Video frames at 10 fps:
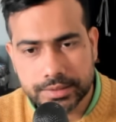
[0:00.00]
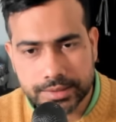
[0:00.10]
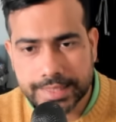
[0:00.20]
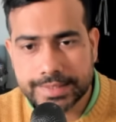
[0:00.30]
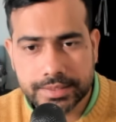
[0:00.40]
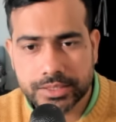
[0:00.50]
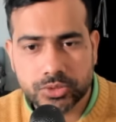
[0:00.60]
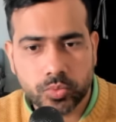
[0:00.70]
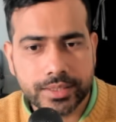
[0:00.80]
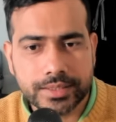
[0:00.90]
writing
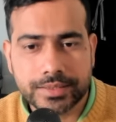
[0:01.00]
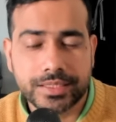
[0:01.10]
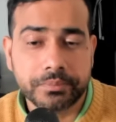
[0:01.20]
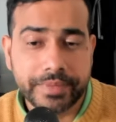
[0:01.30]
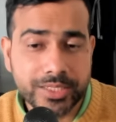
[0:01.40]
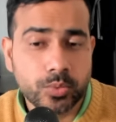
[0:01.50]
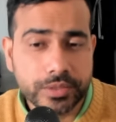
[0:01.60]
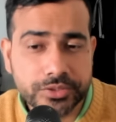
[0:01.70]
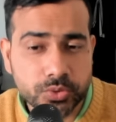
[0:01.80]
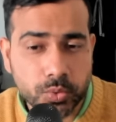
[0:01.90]
is one thing that many
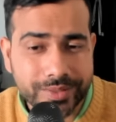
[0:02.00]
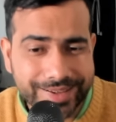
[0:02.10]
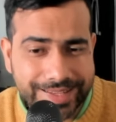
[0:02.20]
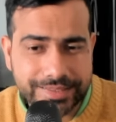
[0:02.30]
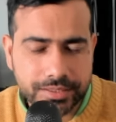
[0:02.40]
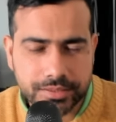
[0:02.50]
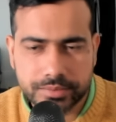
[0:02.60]
quants don't like